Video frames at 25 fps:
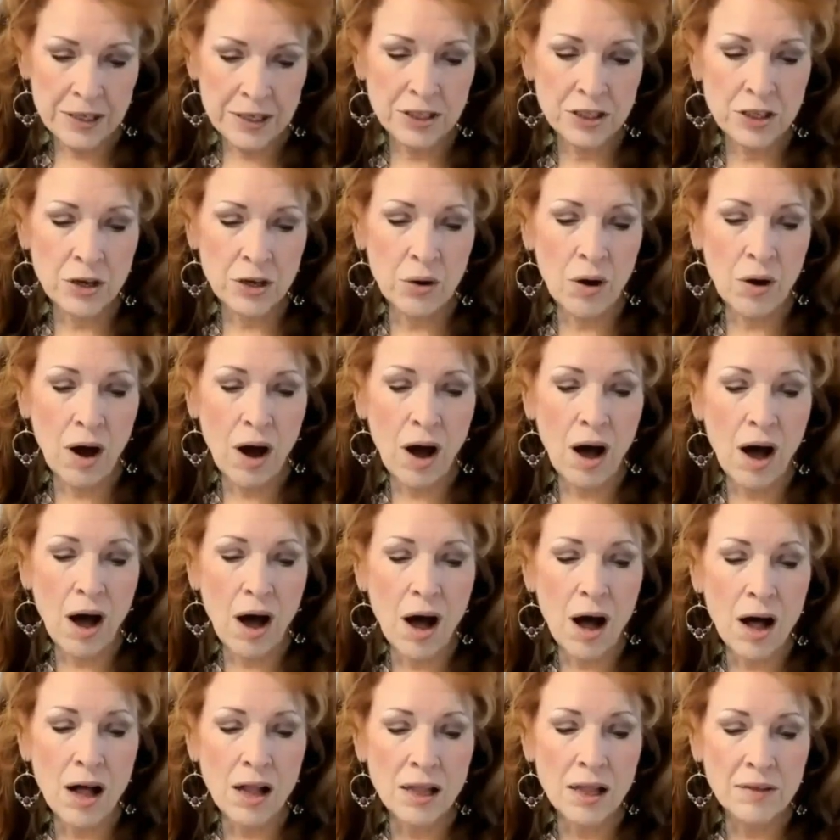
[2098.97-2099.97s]
So
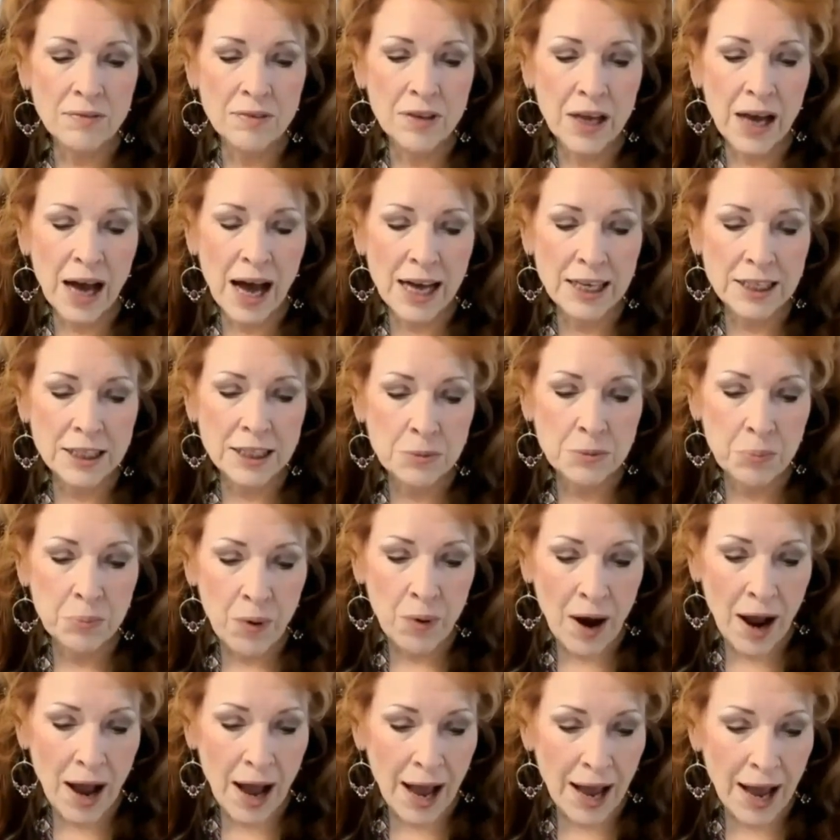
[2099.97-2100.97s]
all of God's
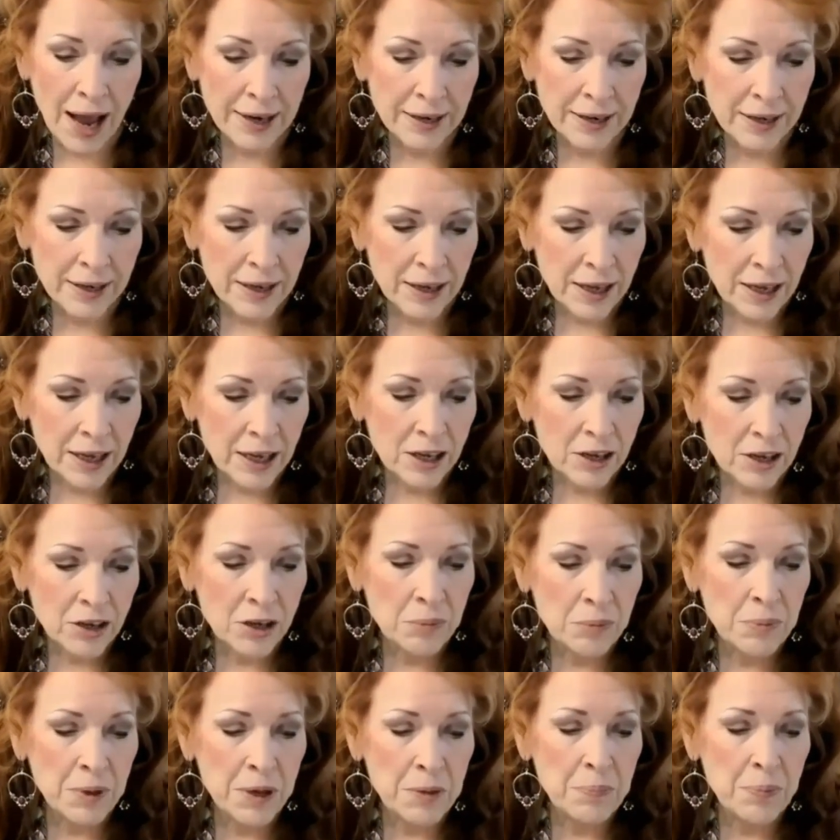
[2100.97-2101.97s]
bride
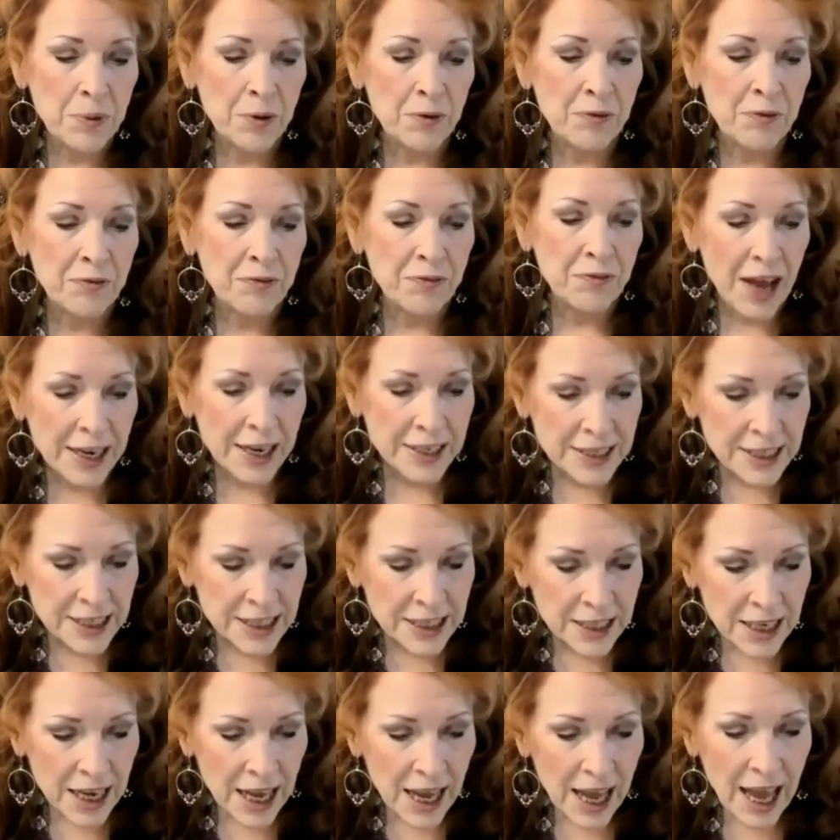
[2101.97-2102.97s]
could be
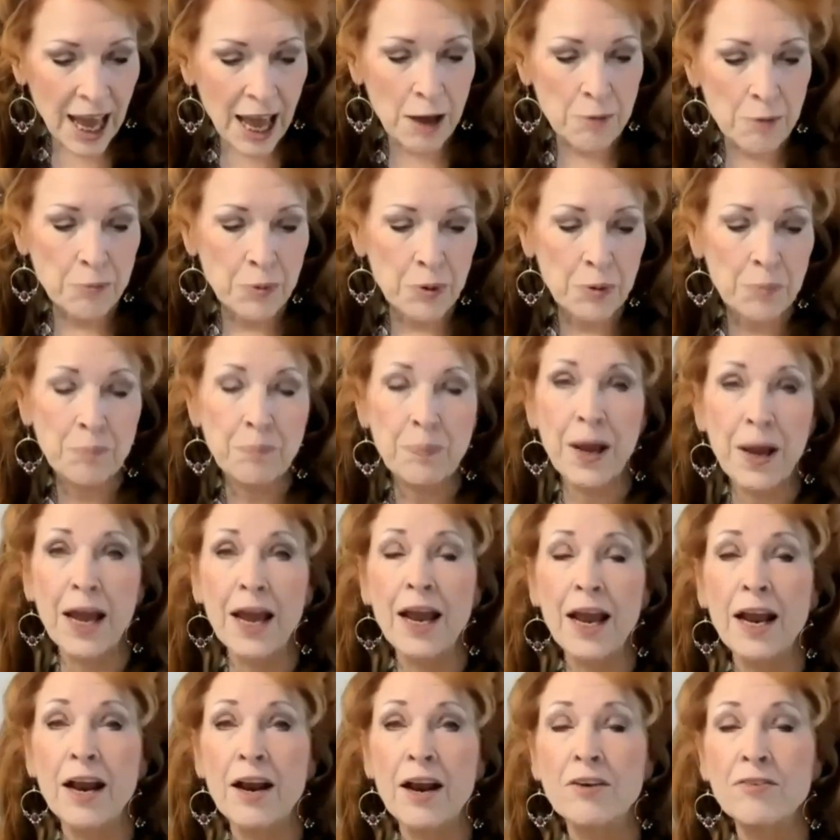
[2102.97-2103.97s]
perfected and
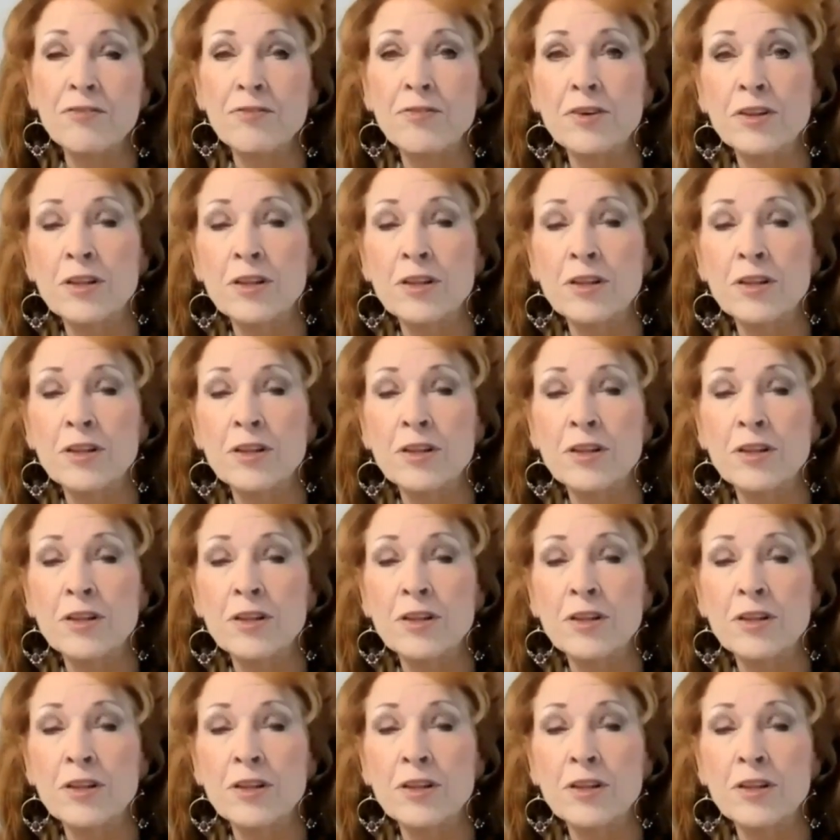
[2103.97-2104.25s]
prepared